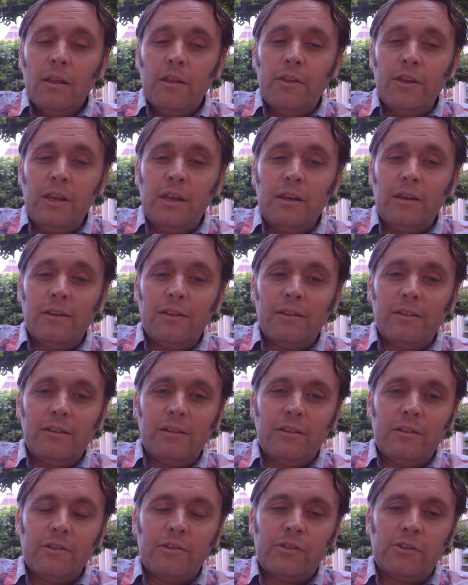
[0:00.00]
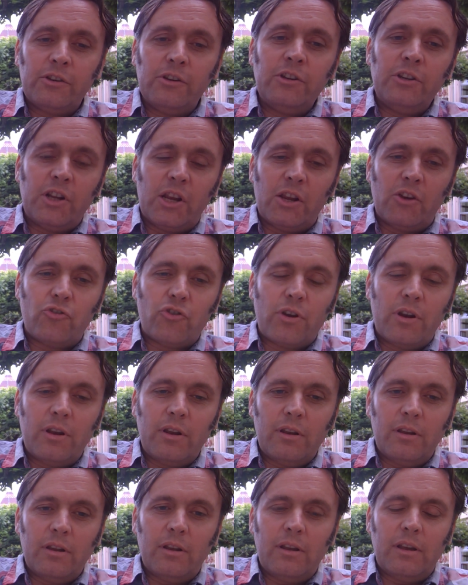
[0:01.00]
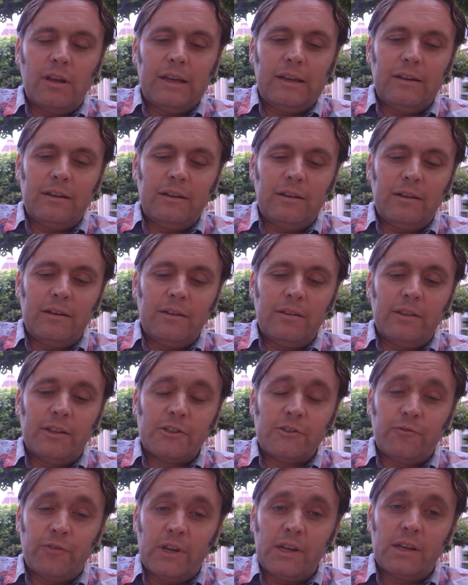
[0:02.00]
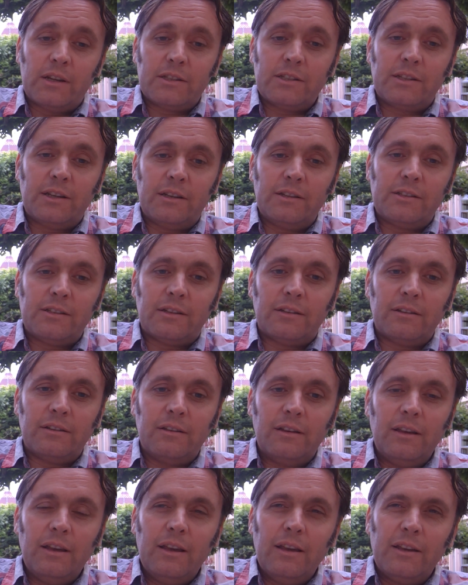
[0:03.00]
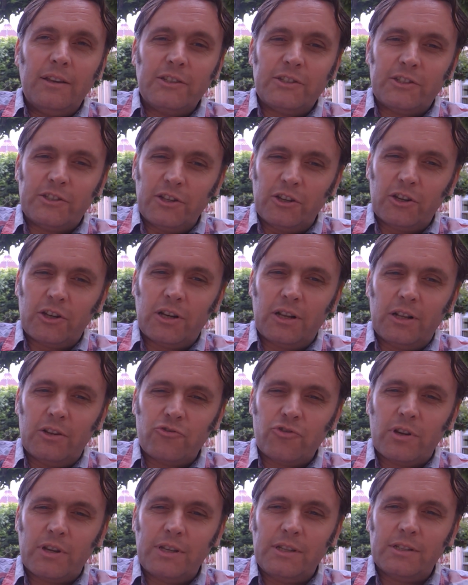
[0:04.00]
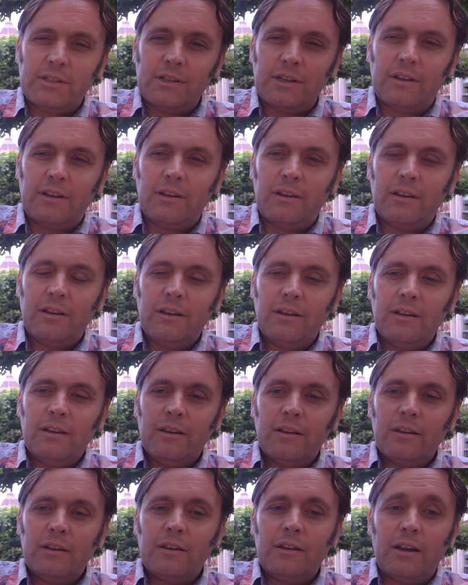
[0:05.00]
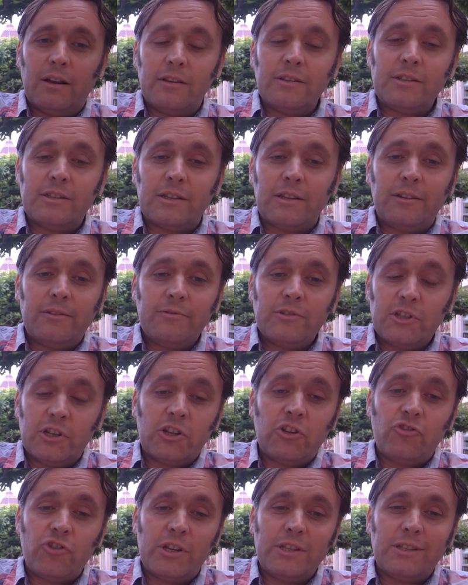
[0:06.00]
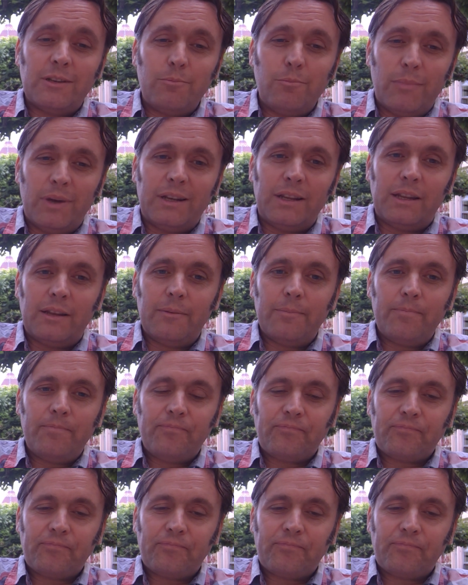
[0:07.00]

The third area that's very exciting is circularising currency, circularising money.